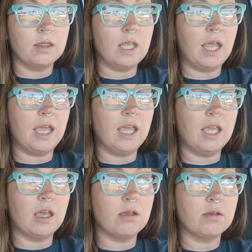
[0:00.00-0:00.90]

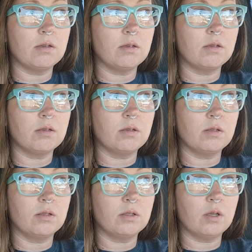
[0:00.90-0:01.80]
They
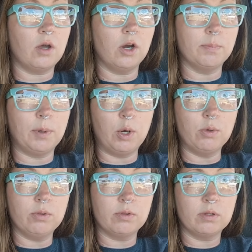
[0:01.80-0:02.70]
are
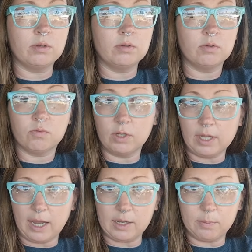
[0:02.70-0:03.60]
both
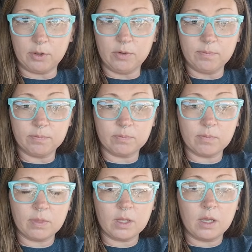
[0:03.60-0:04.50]
reliable
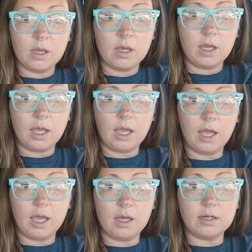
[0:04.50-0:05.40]

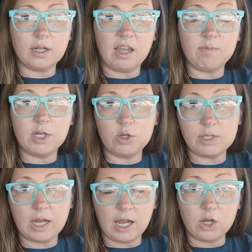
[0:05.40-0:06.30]
and I've been
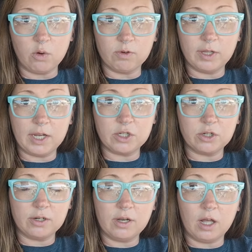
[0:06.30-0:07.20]
using
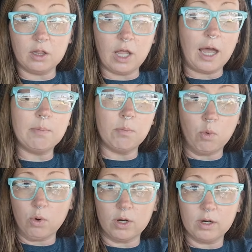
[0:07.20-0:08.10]
iOverlander a lot
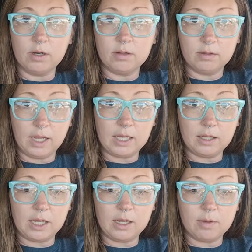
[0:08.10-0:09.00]
more
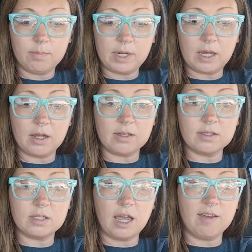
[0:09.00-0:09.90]
lately
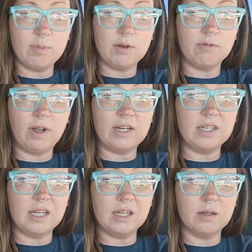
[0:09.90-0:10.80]
because I've been
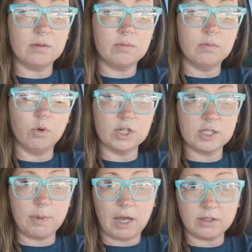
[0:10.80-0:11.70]
finding more
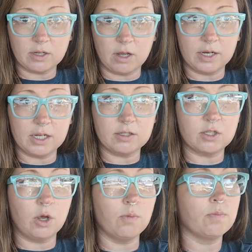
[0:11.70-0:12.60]
spots on it.
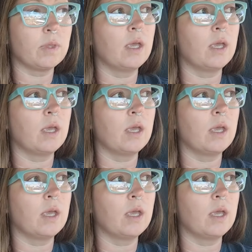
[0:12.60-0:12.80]
So